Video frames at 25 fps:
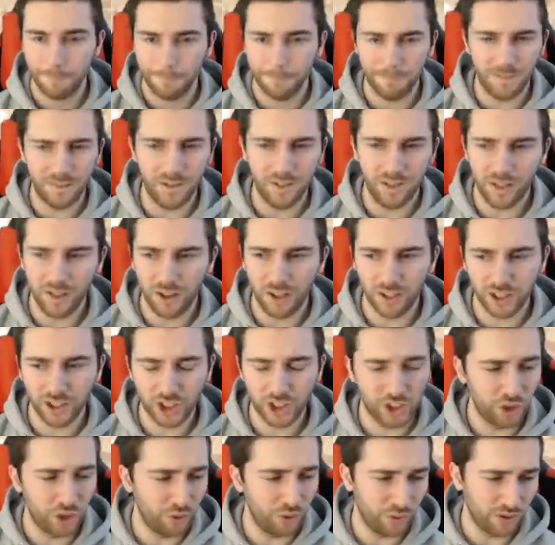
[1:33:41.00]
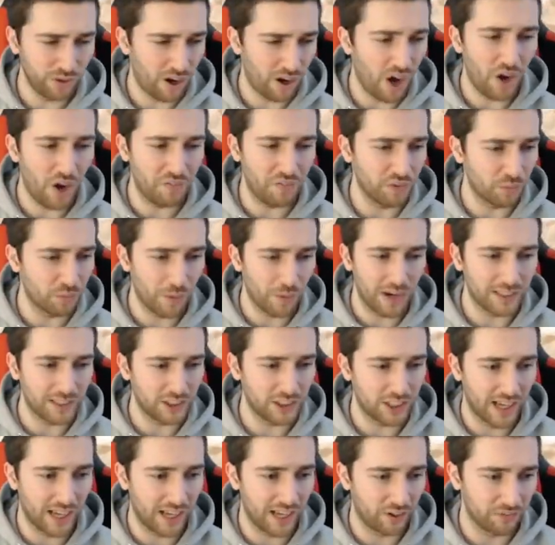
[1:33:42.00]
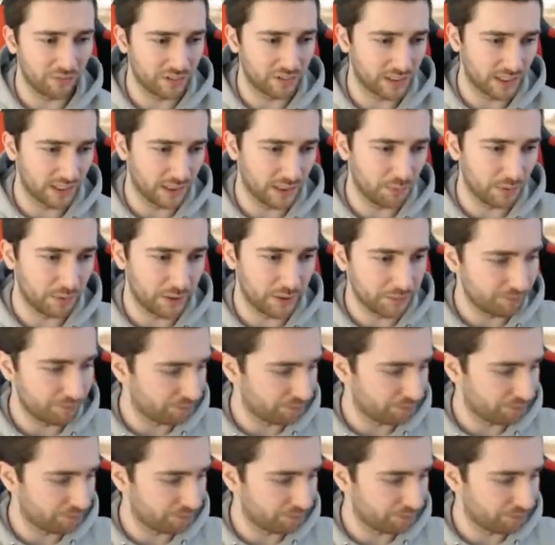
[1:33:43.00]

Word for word: You can't shoot half as well as you can, obviously, but...